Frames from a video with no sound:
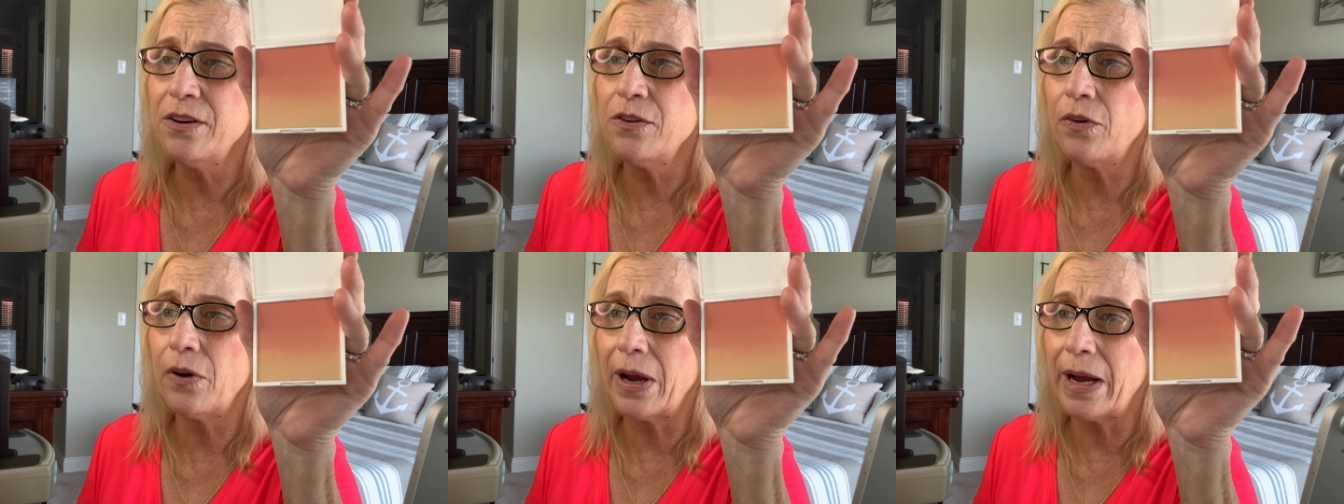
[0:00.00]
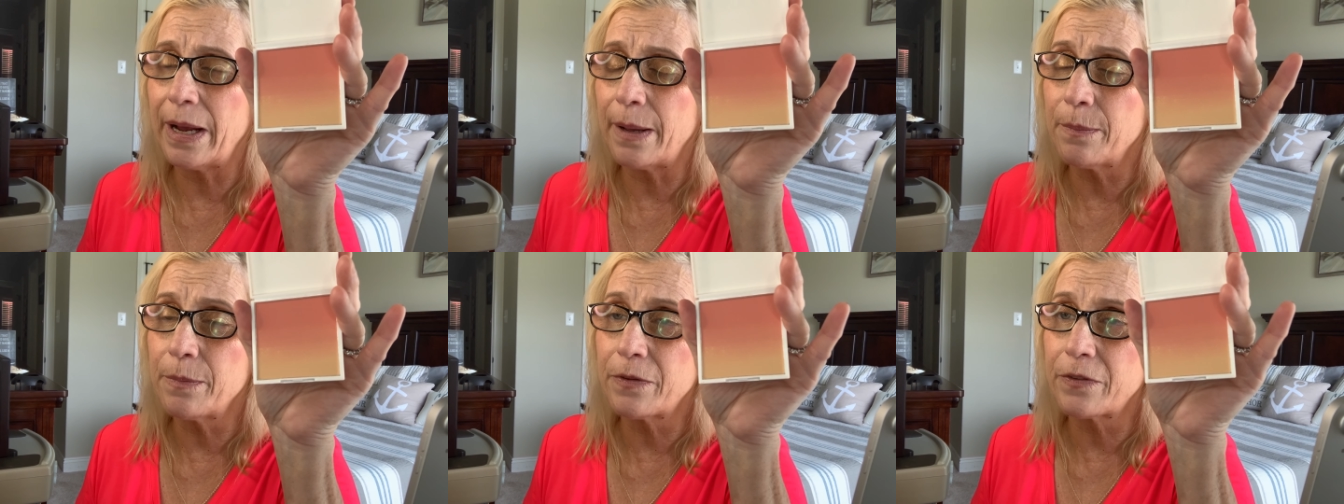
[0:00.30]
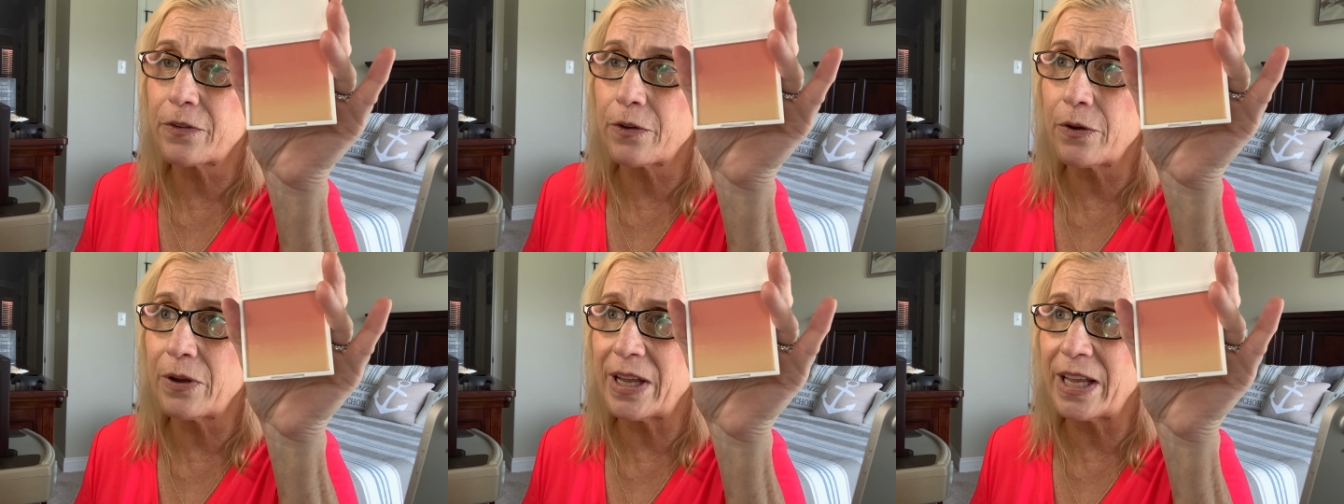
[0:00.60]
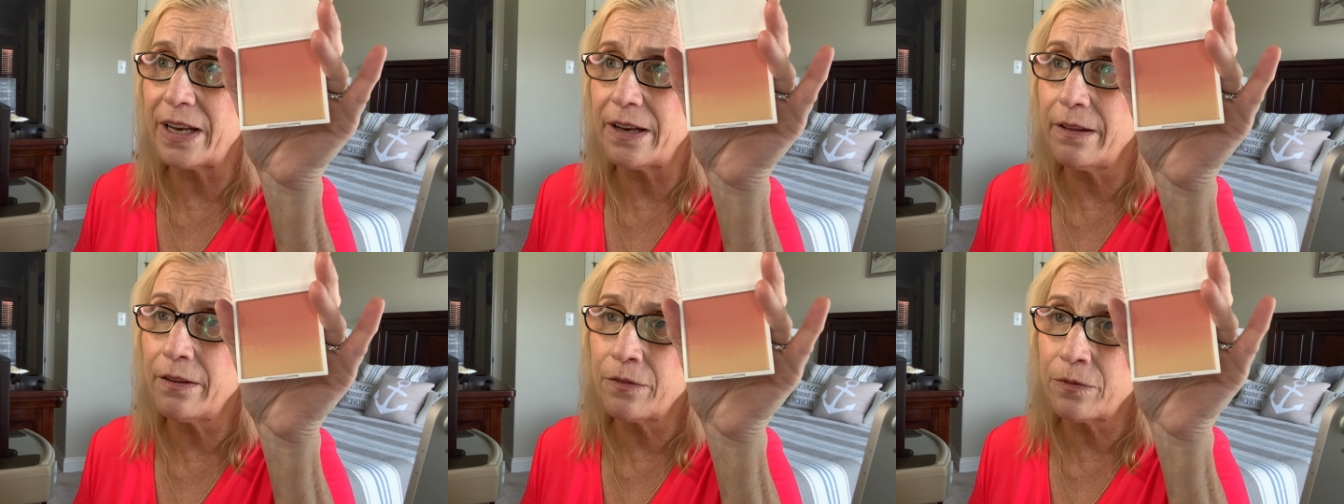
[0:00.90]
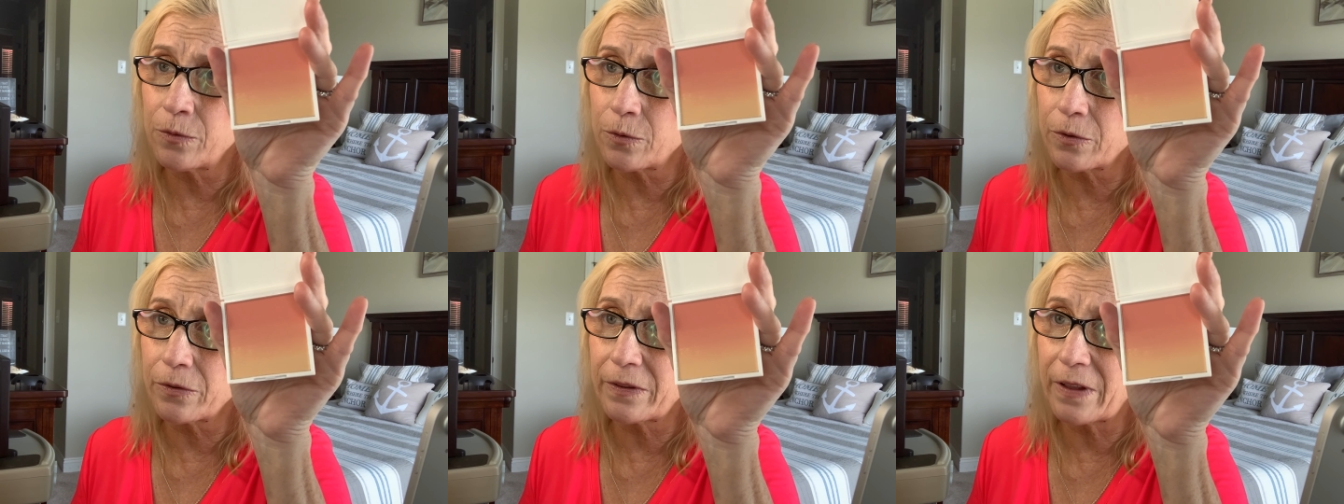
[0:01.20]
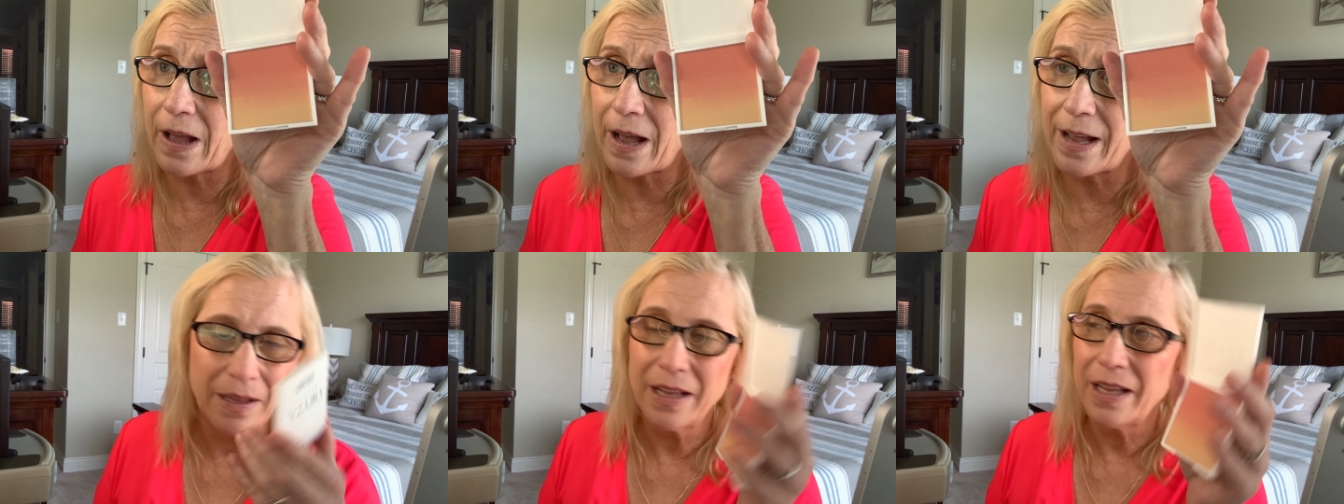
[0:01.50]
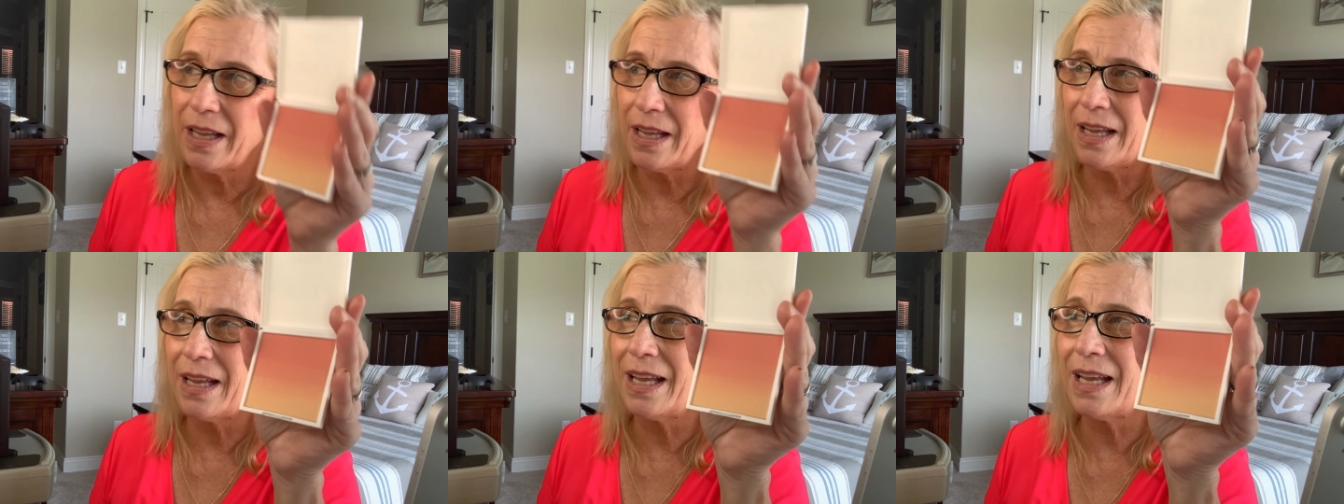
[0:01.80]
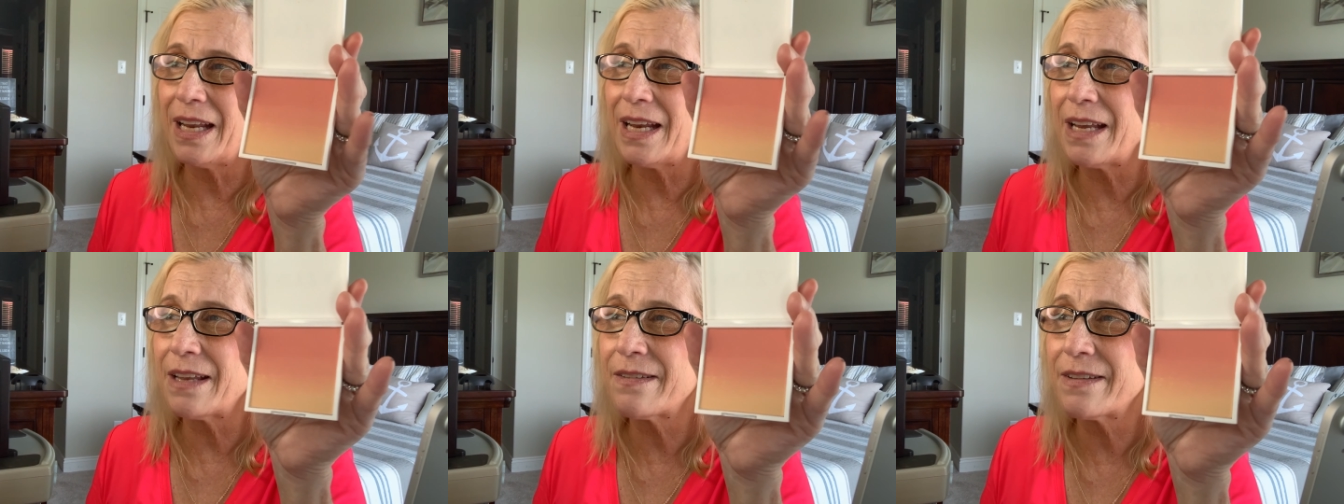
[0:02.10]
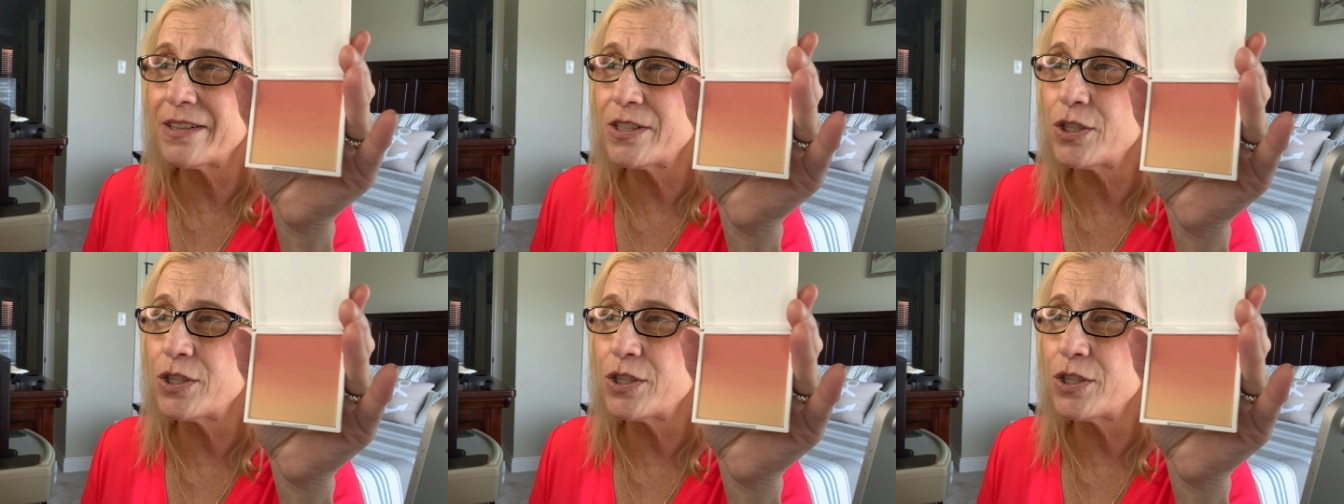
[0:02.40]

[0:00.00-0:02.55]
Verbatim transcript: grams, so it is full size. It is a